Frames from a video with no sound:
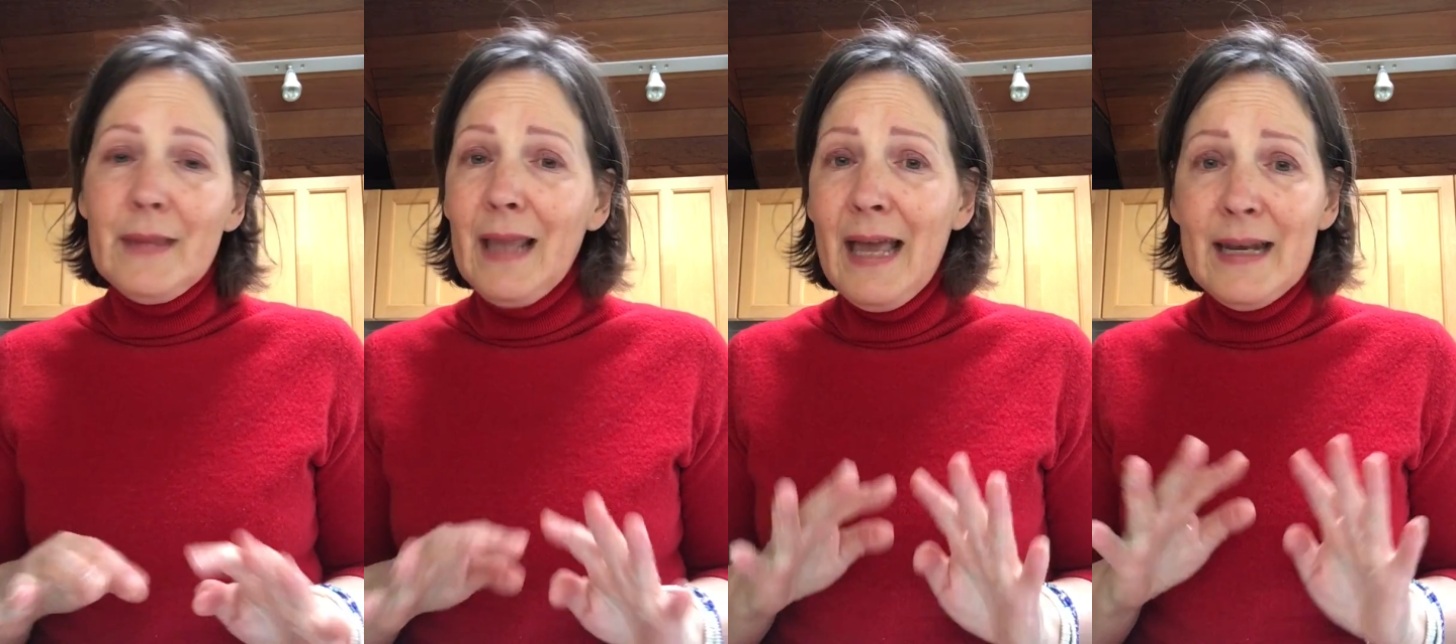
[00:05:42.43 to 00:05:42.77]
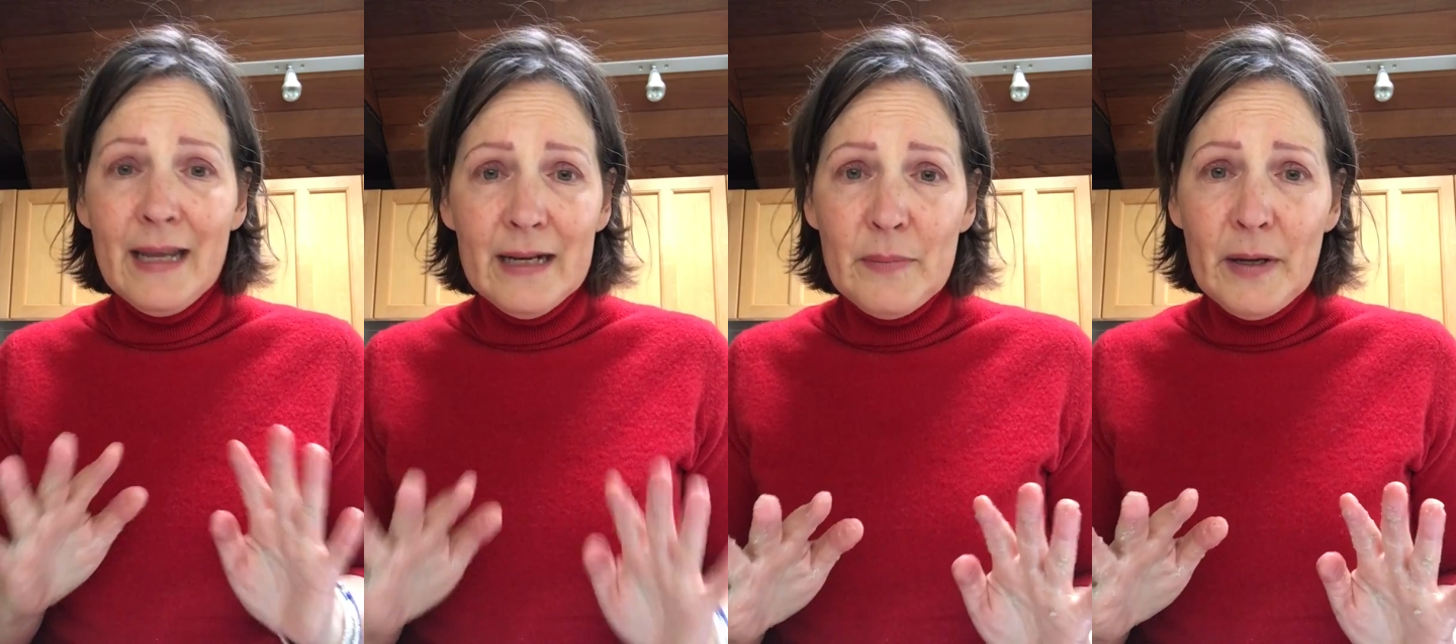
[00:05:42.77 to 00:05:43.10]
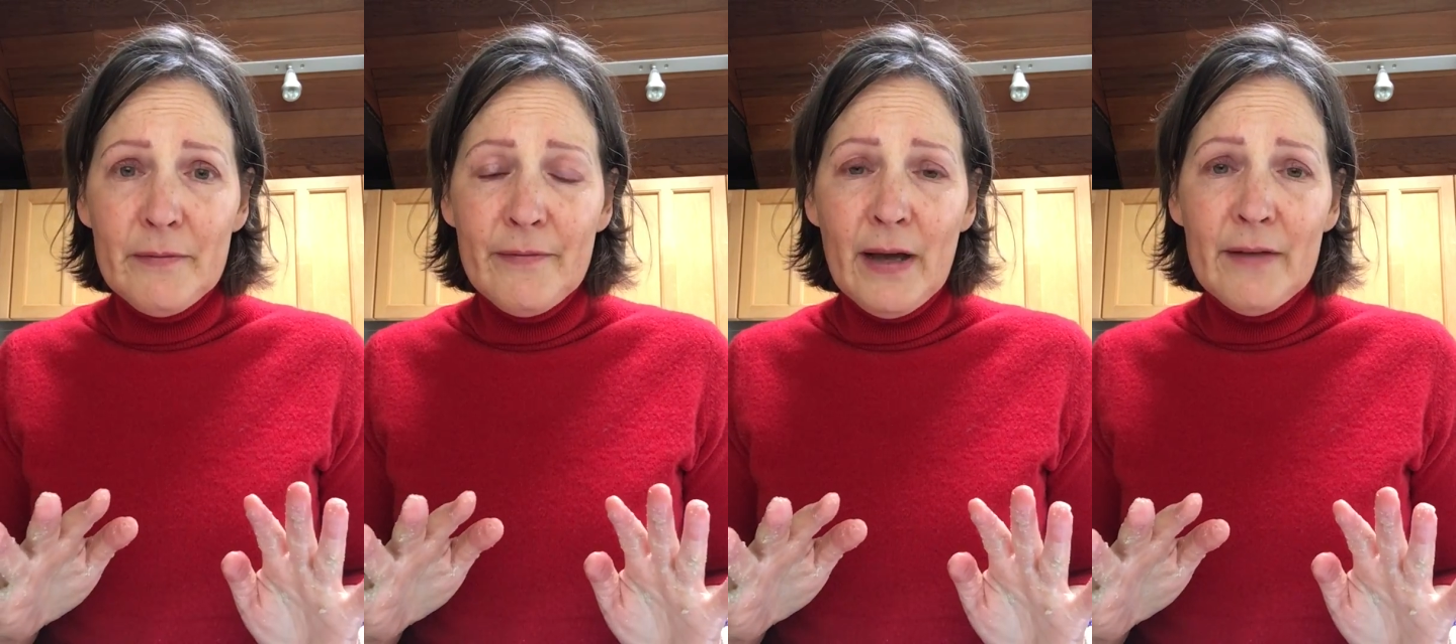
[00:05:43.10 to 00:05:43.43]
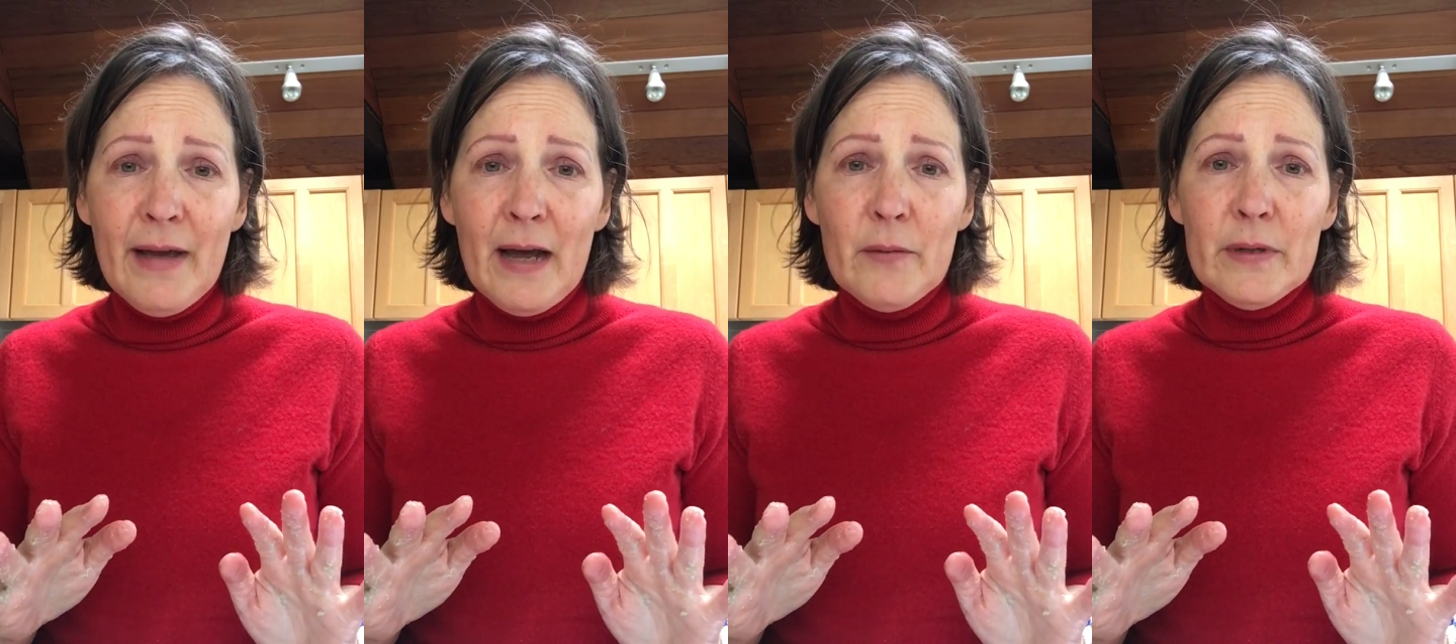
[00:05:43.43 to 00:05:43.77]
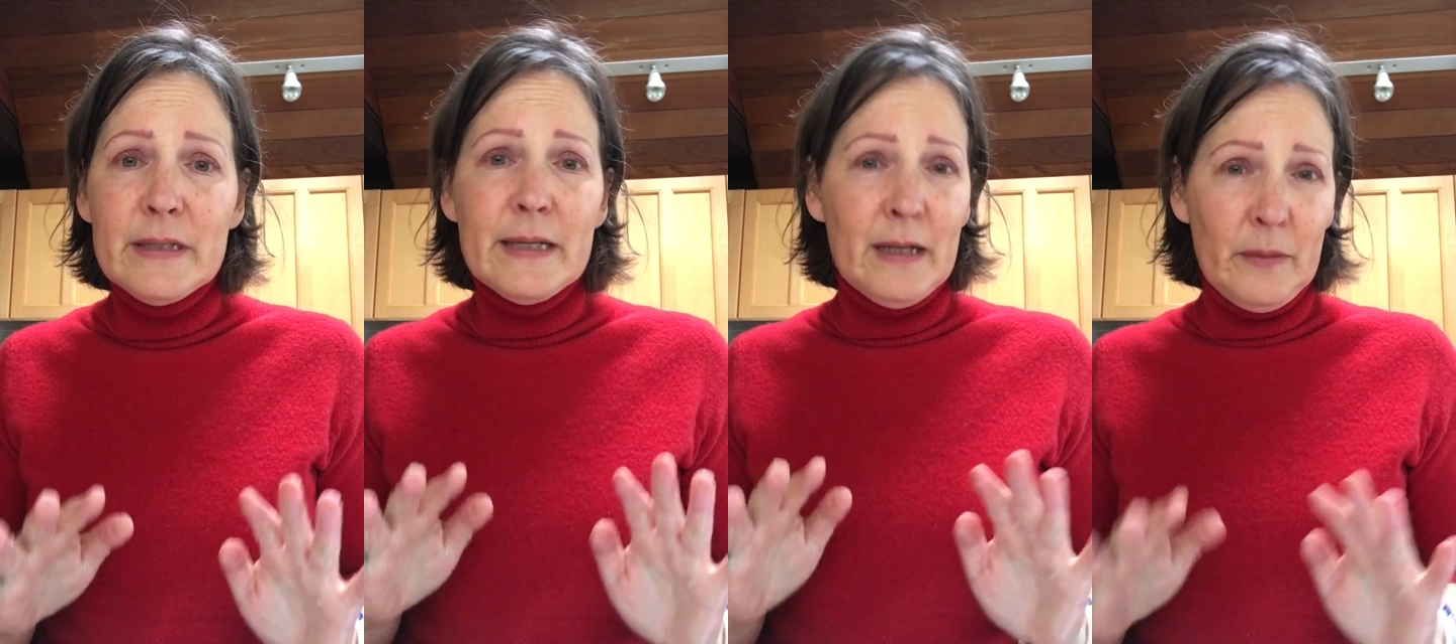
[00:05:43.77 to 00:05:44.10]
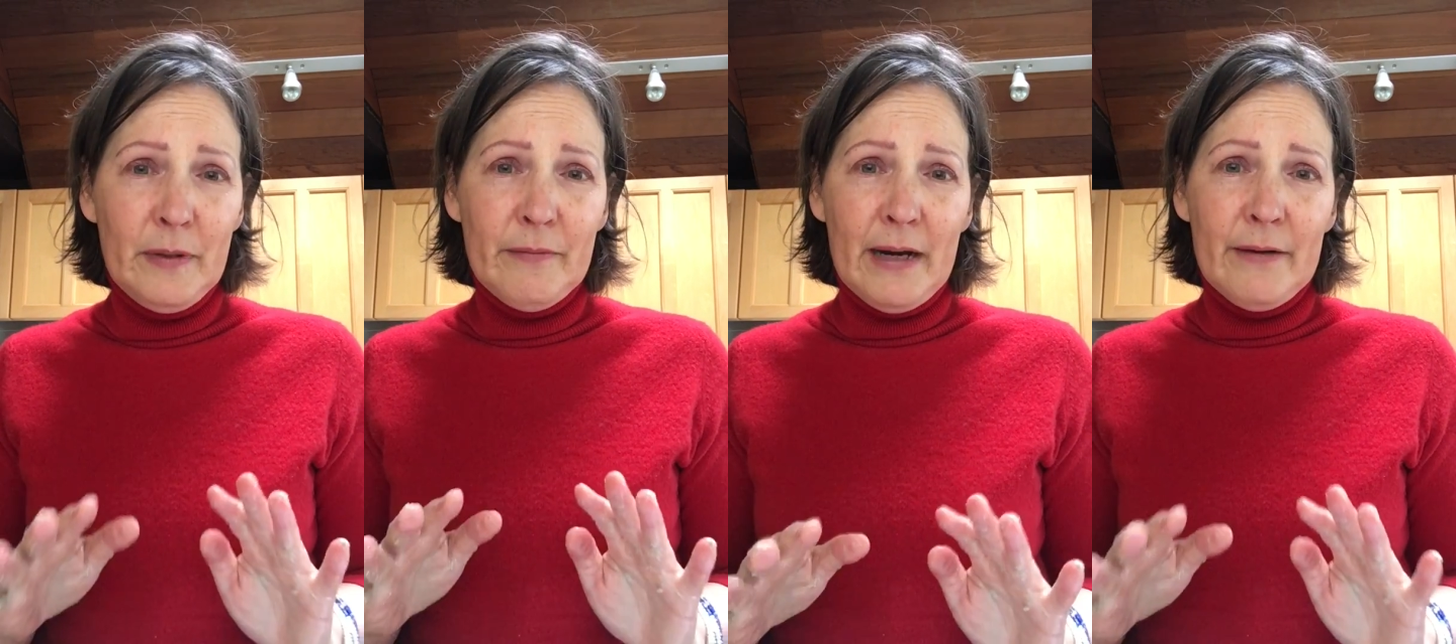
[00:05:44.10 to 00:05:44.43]
and in about 5 hours, it'll
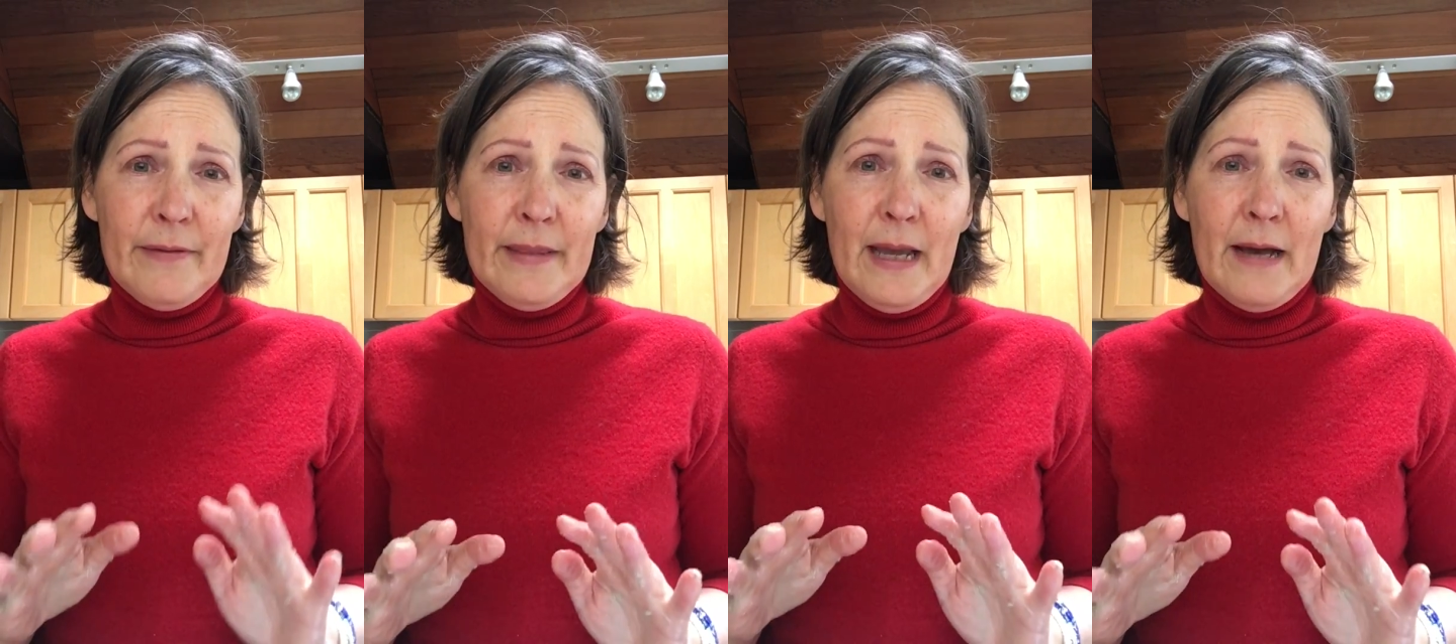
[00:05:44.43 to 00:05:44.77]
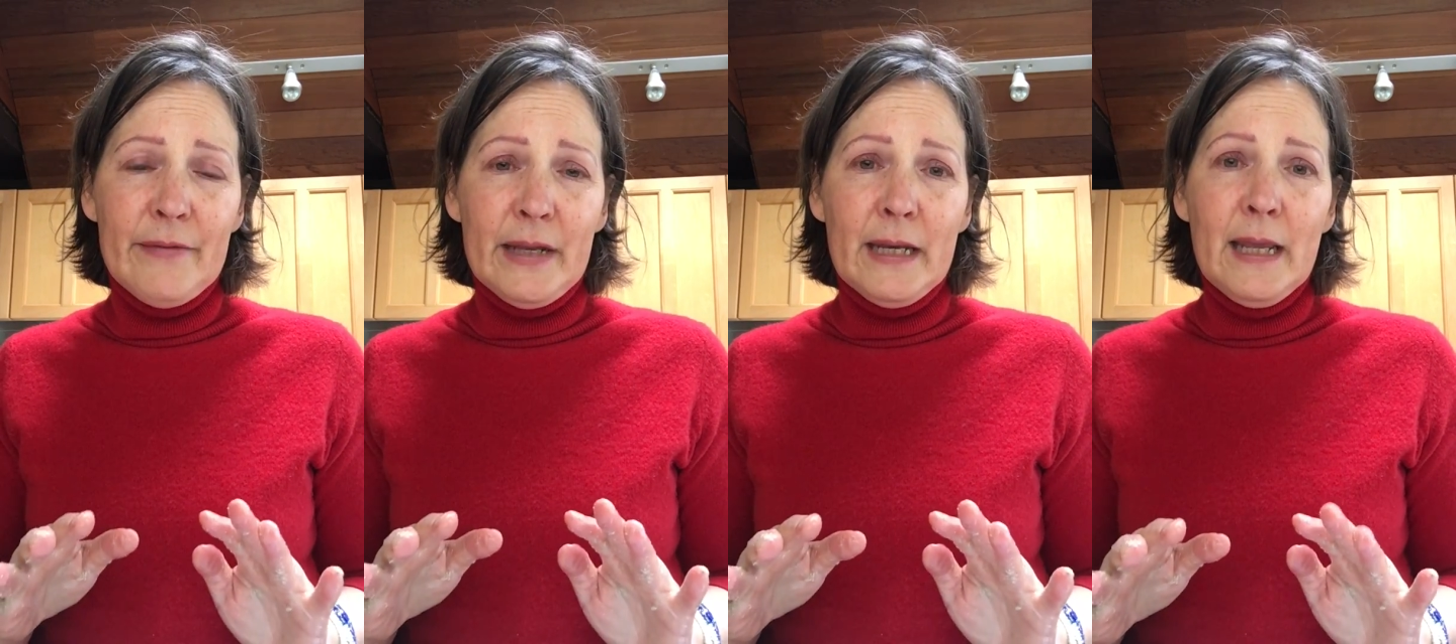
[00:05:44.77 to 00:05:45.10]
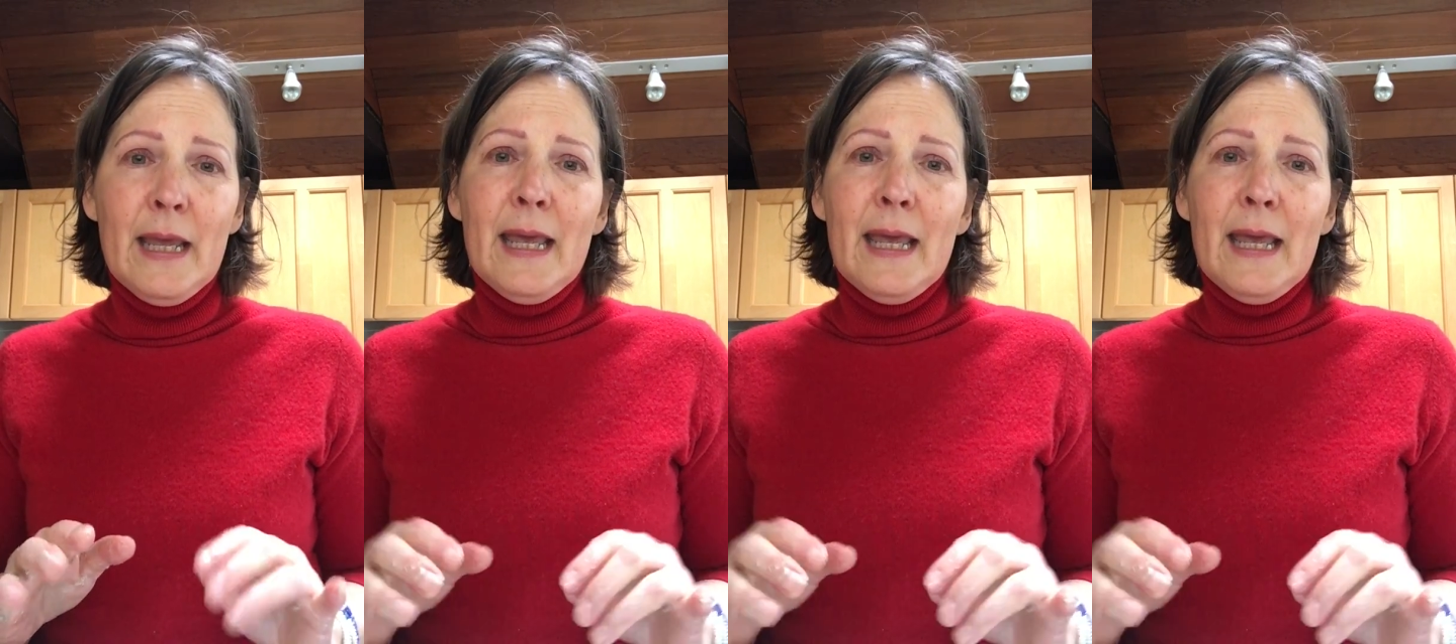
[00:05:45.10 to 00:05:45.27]
be ready for the oven.